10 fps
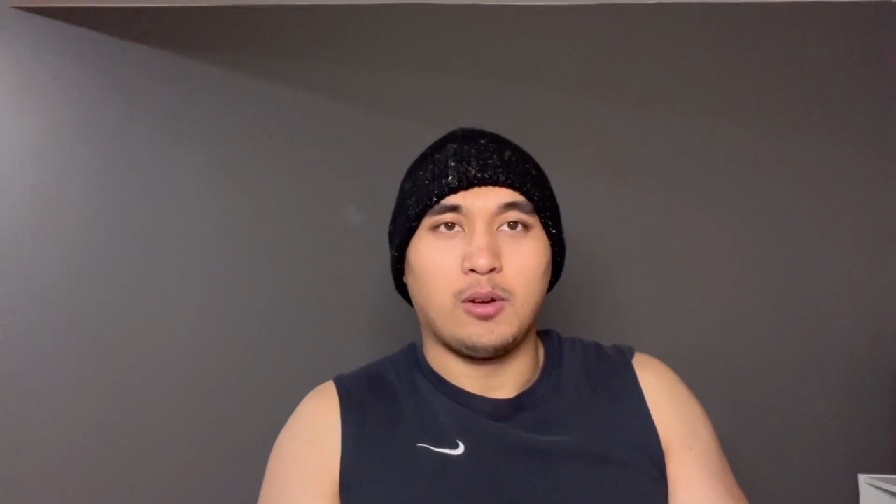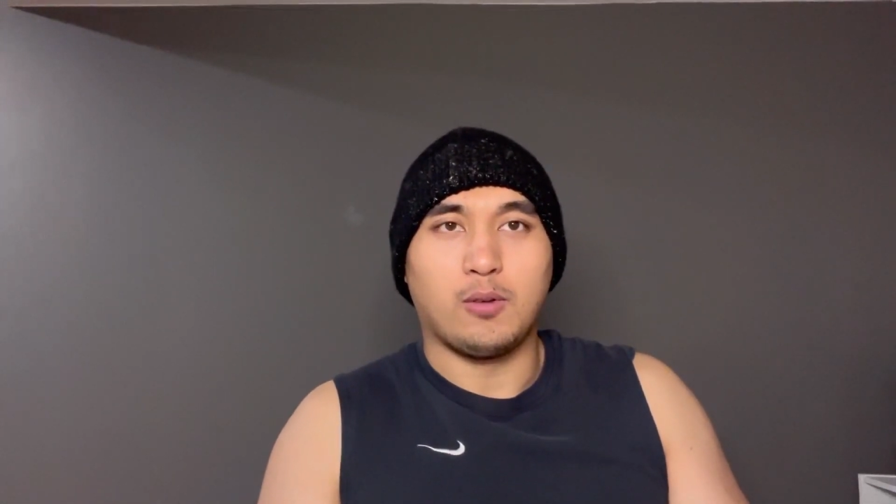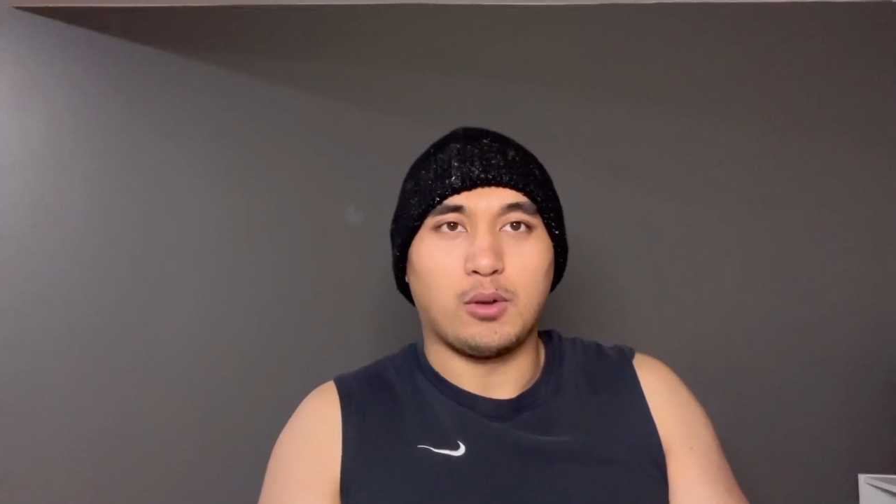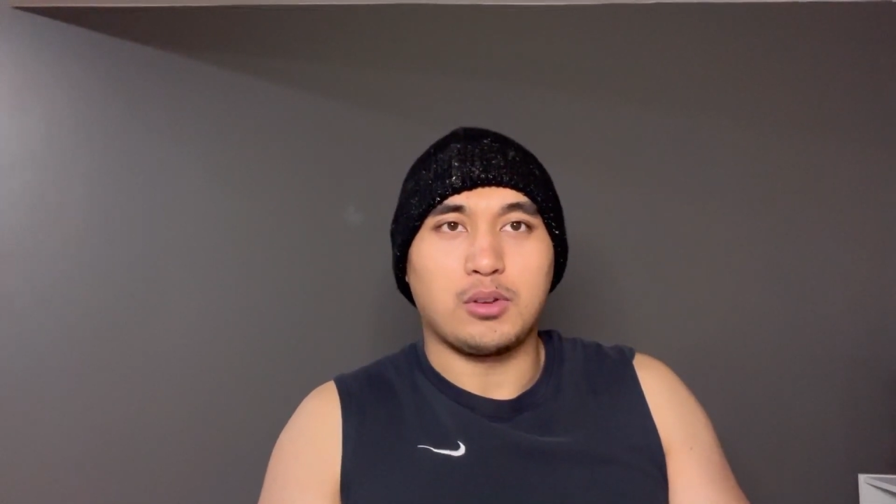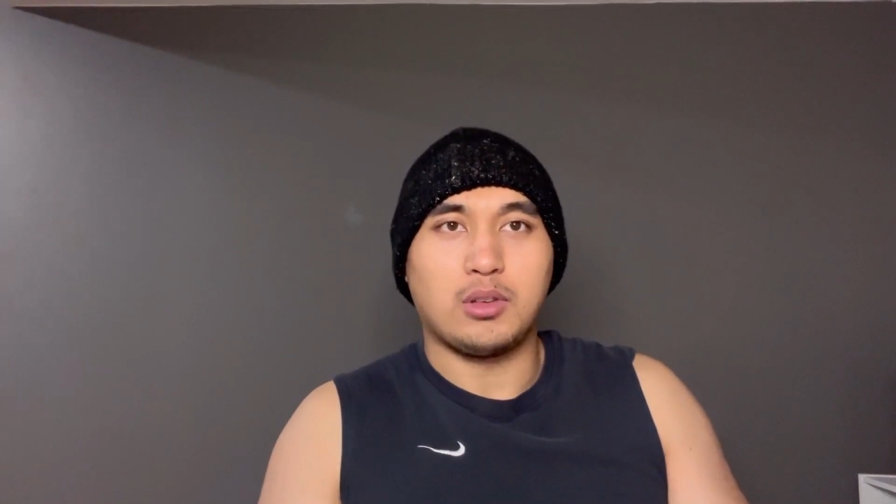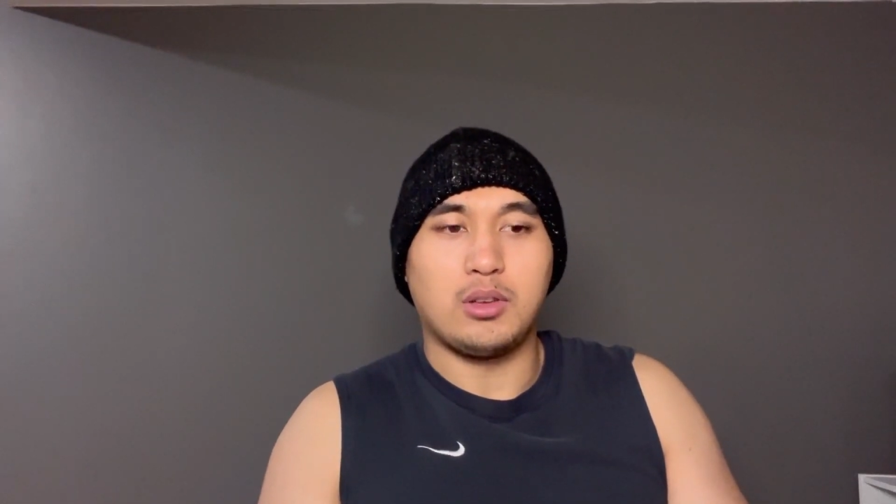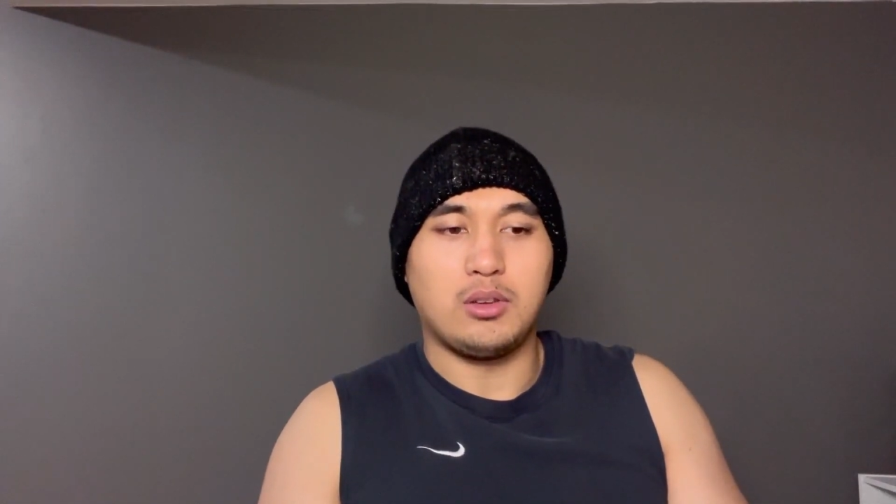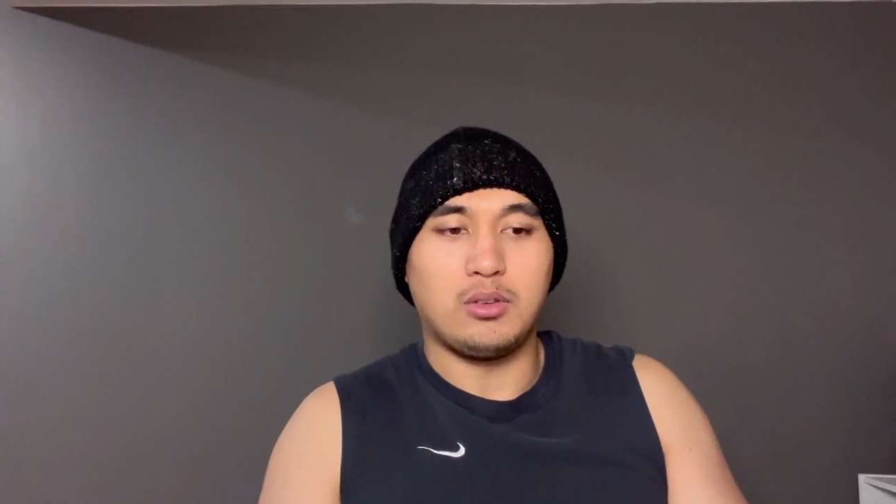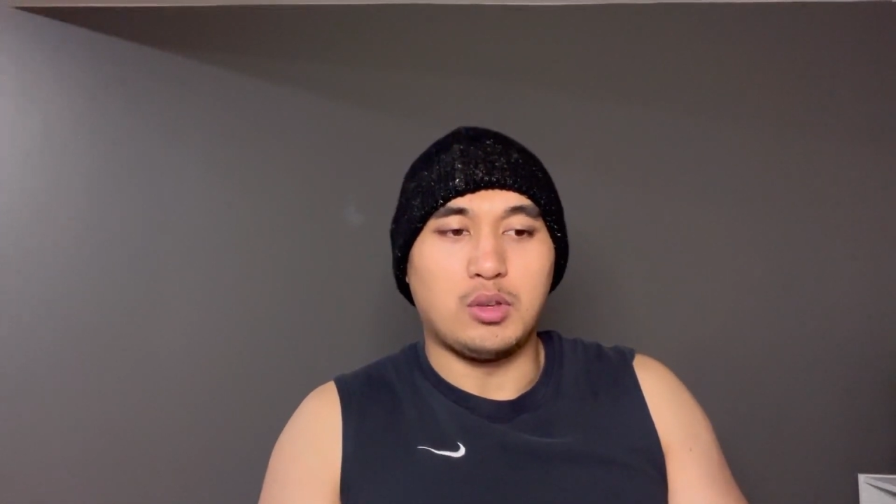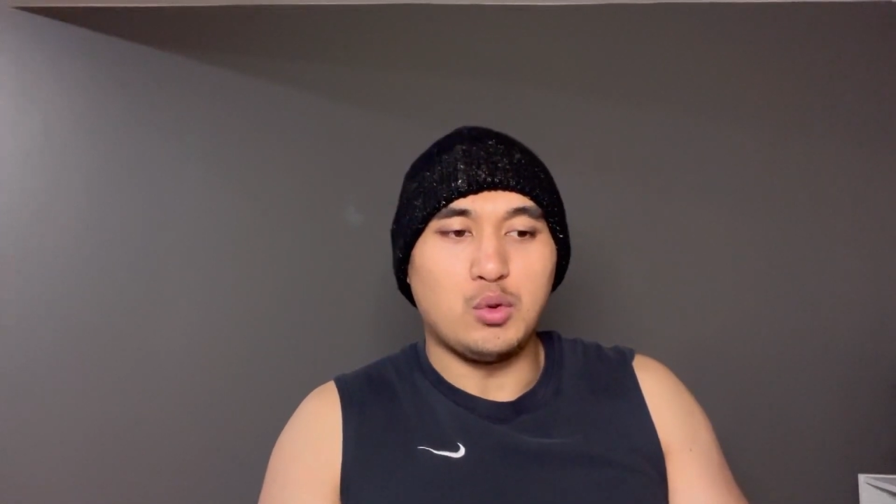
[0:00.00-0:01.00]

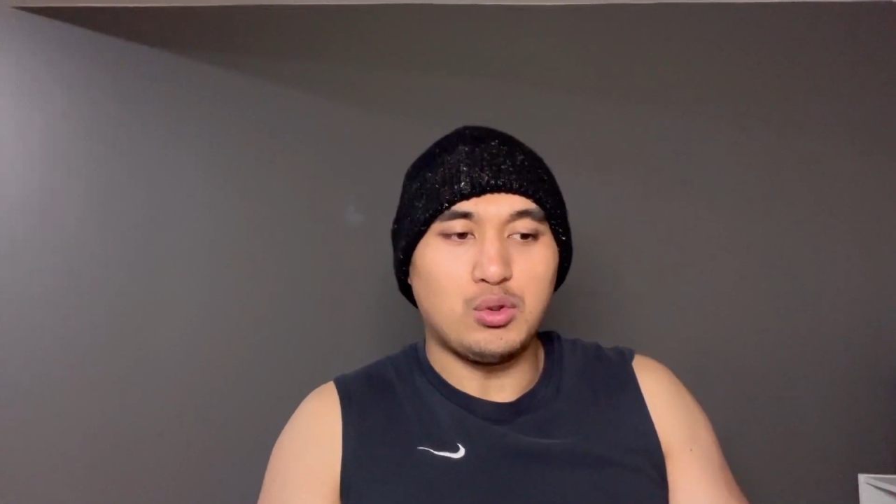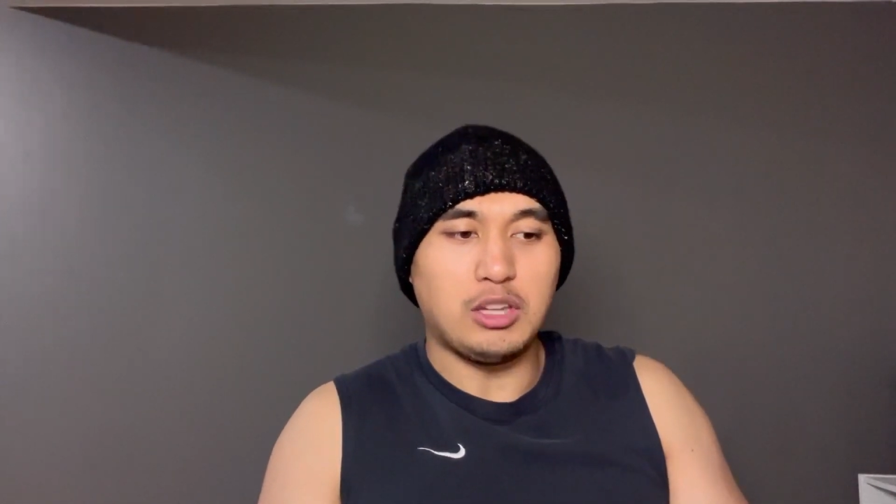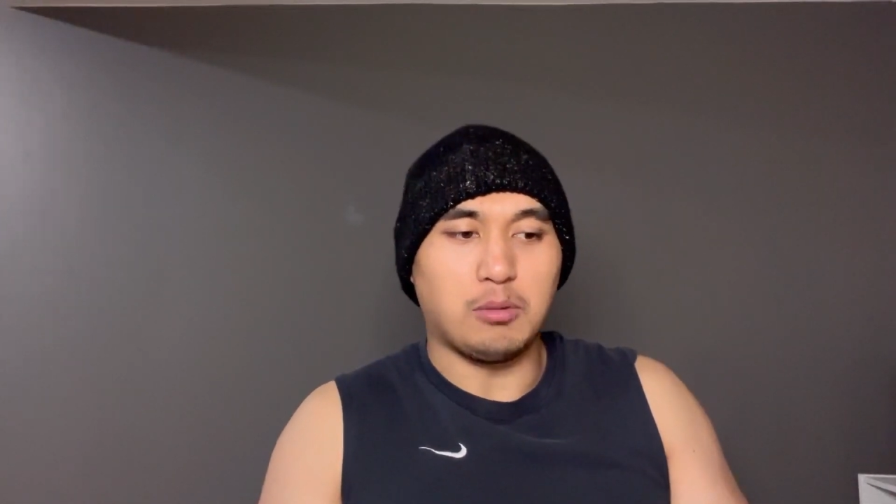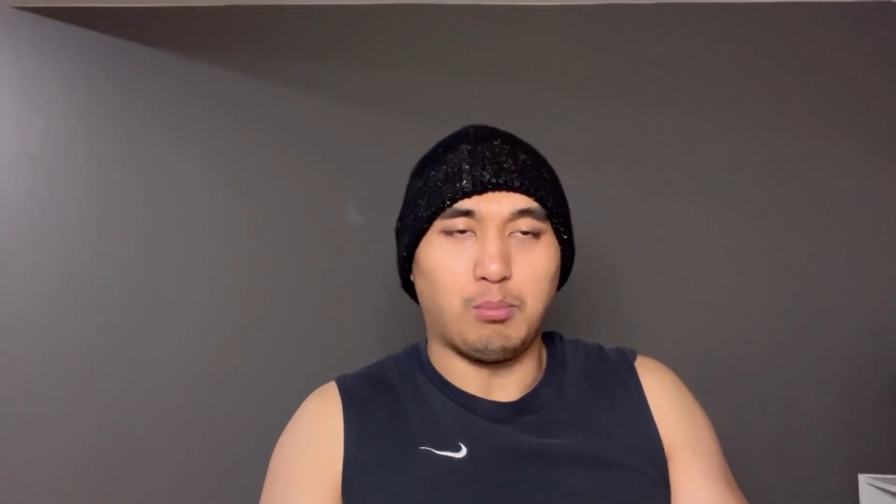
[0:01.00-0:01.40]
versus using